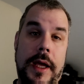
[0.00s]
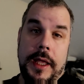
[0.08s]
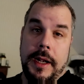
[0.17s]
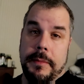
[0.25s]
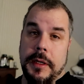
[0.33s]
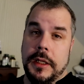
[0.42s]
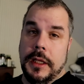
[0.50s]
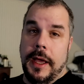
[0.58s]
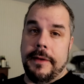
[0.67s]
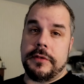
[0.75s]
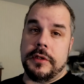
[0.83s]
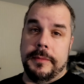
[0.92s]
And I'm going to
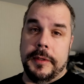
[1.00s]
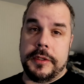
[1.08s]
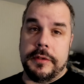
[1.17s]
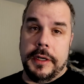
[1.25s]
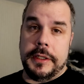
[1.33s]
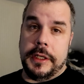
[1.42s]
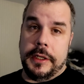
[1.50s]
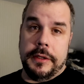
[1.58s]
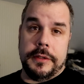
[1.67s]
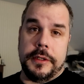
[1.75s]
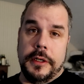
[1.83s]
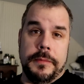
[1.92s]
live stream it straight to
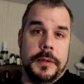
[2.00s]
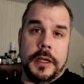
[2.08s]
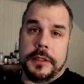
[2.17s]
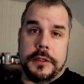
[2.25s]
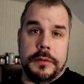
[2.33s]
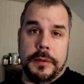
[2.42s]
YouTube, not to